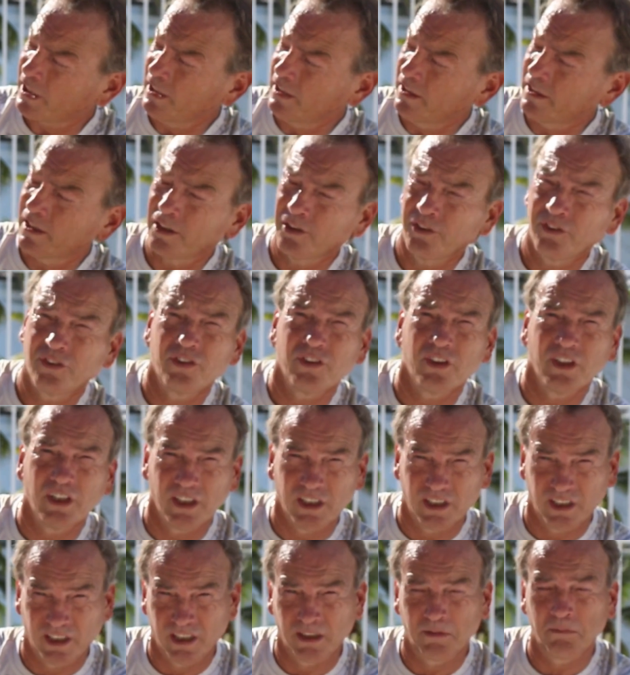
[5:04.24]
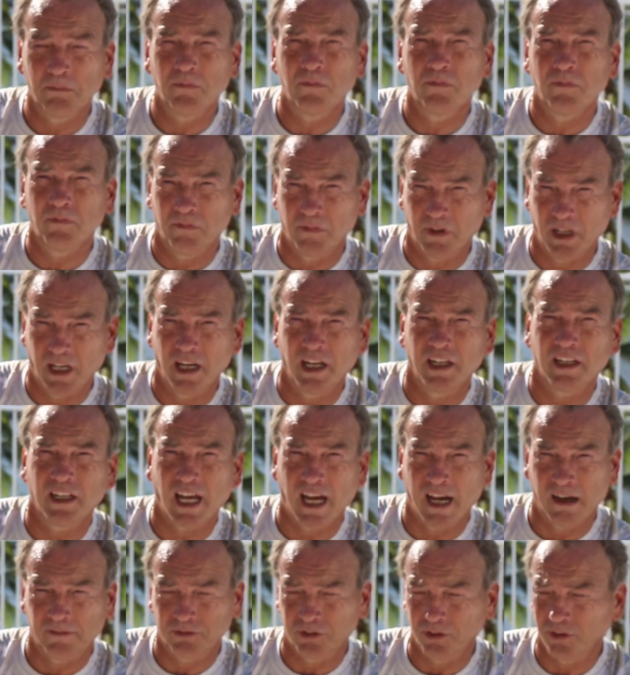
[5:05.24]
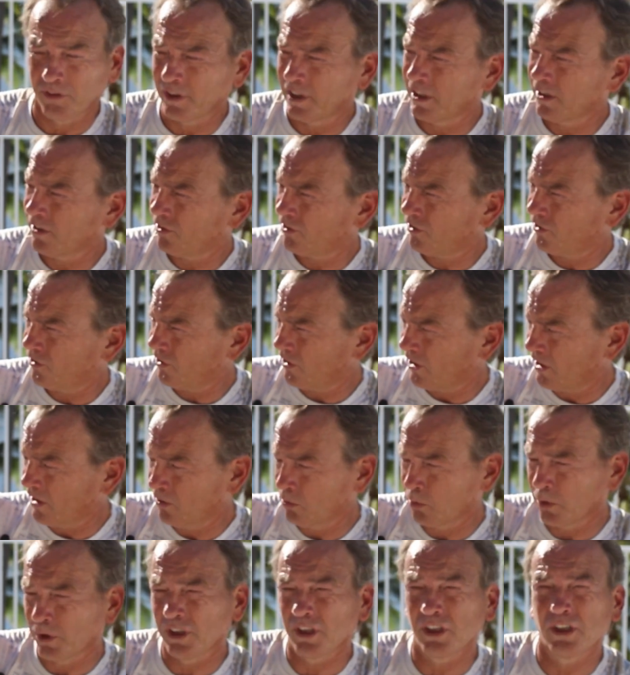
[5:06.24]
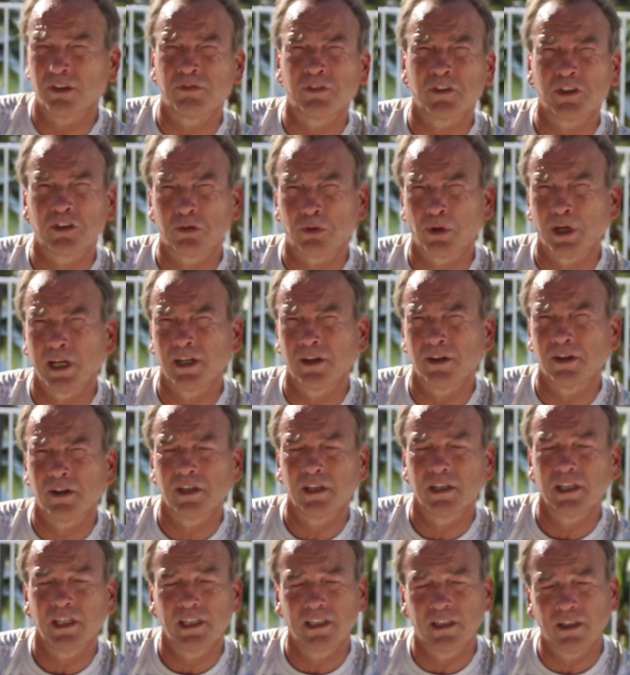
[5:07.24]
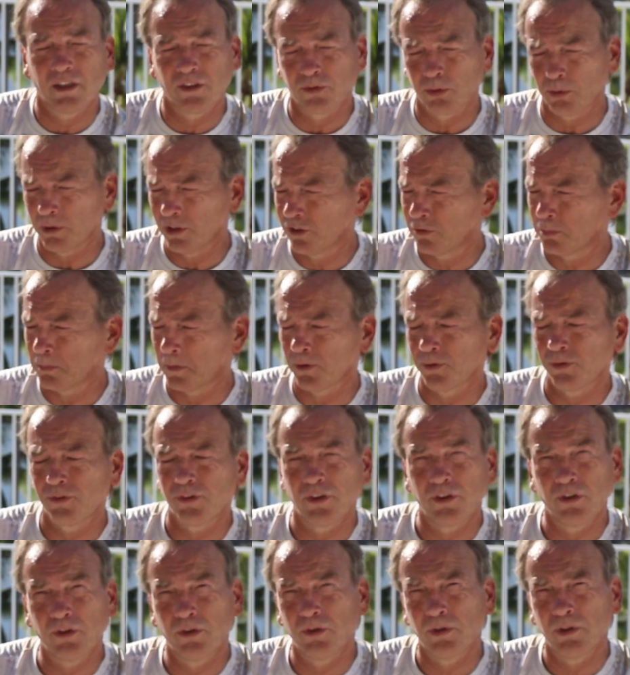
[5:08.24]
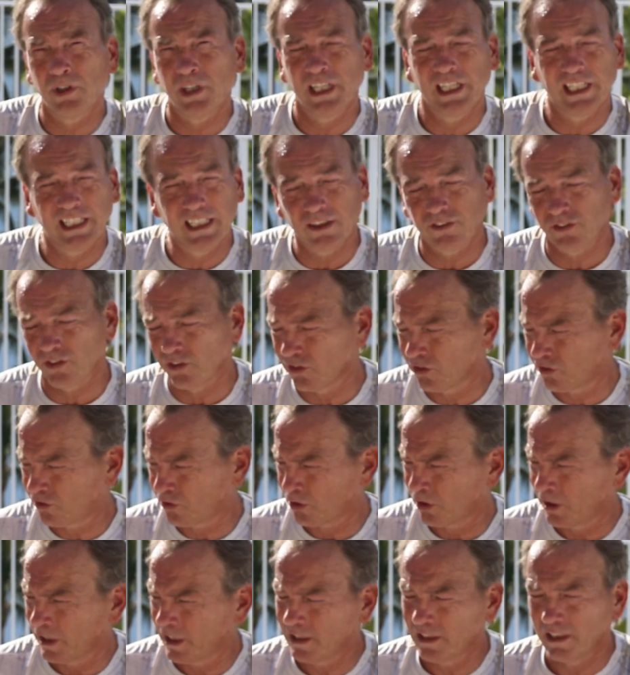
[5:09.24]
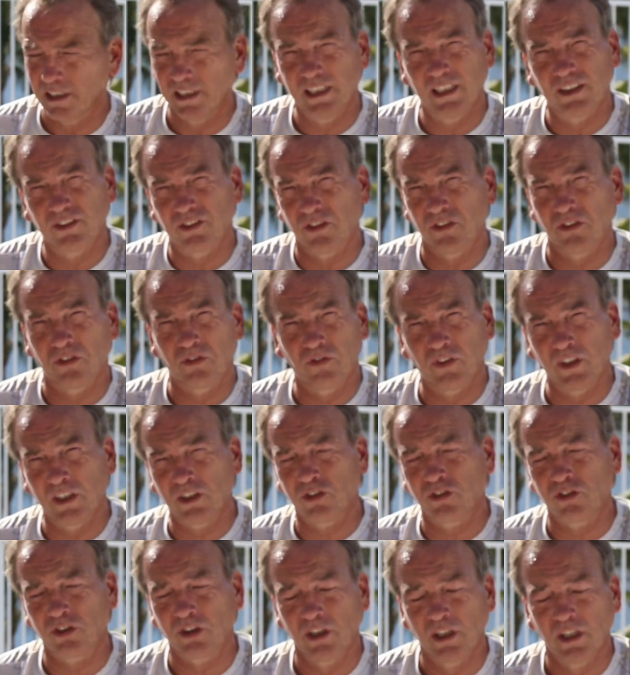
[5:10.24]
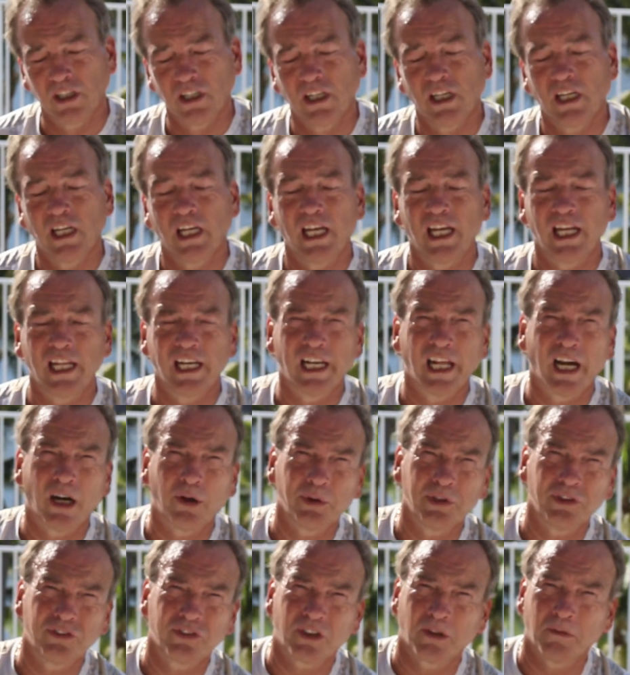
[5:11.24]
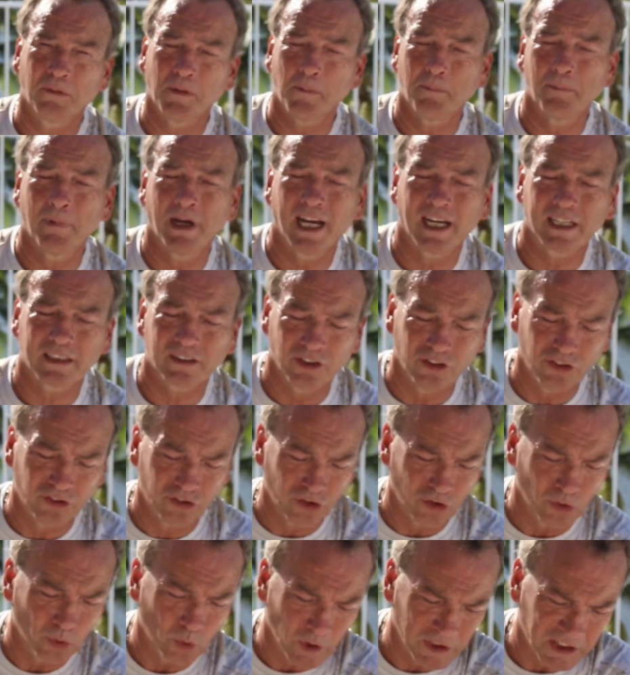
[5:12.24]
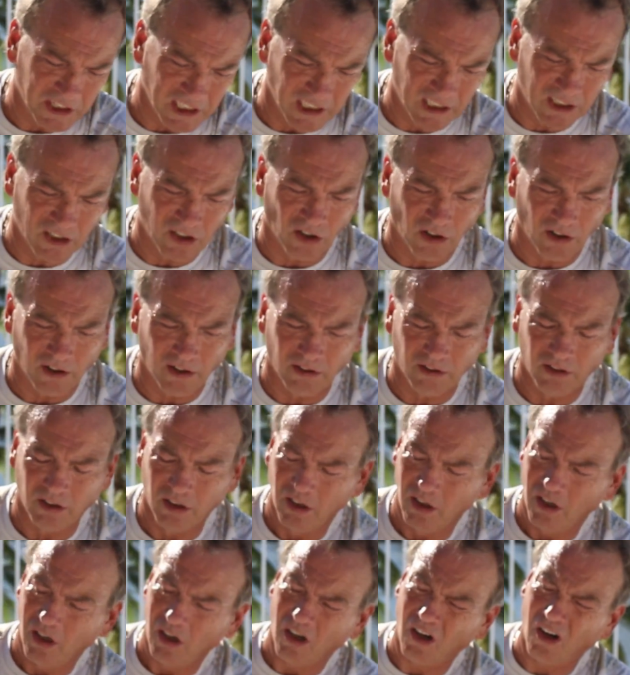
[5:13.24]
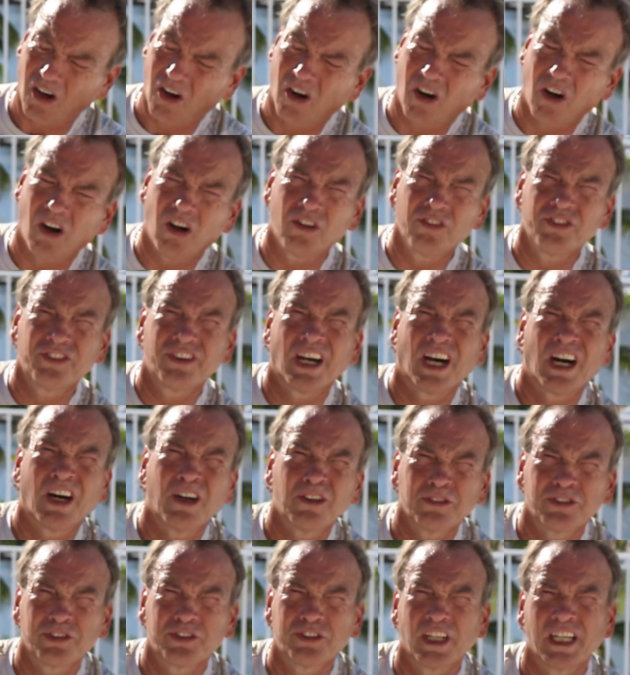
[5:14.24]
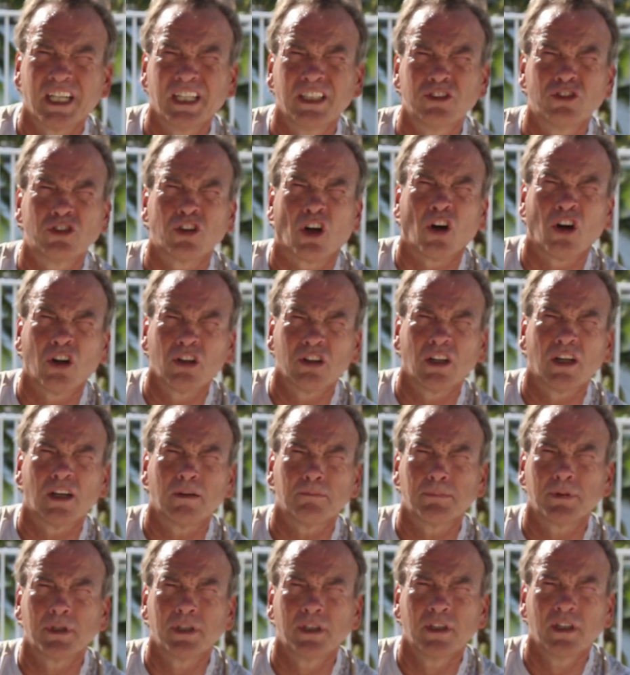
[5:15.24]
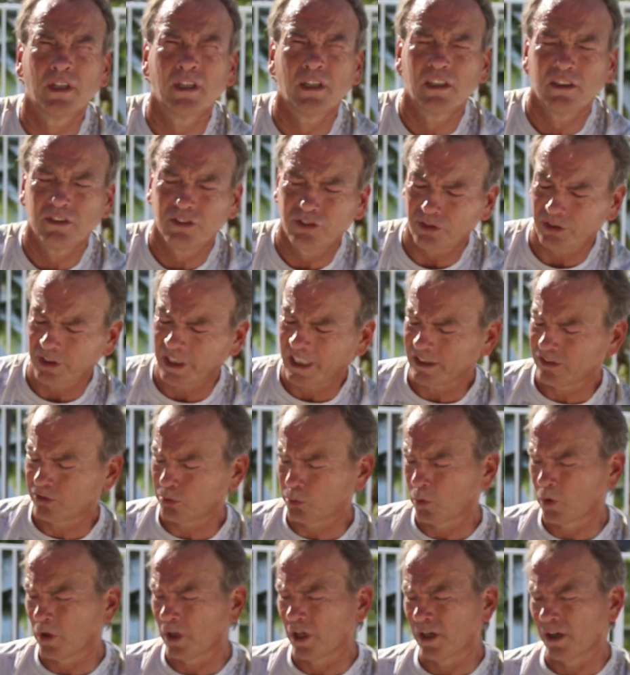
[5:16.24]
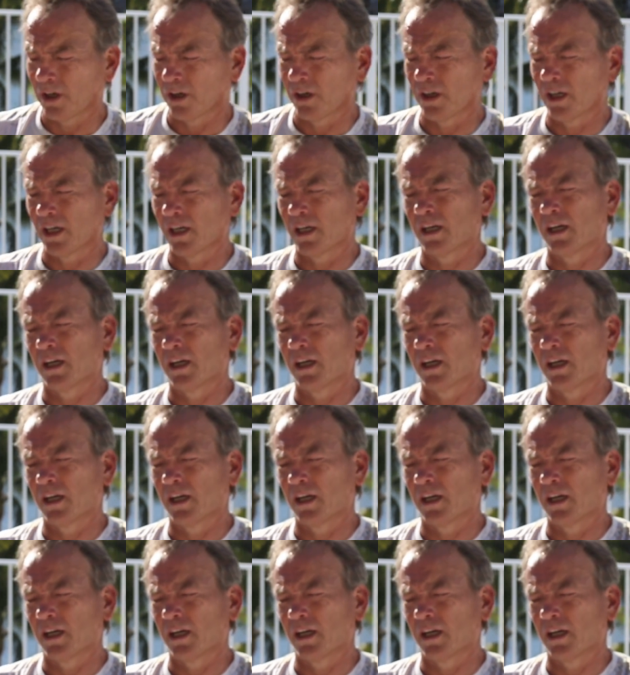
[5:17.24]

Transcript: he does after this is with a different trainer. He does what he's supposed to do. He gets his treat, he gets his fish, and now he's coming back to do what they call a haul down stage haul up. So that's where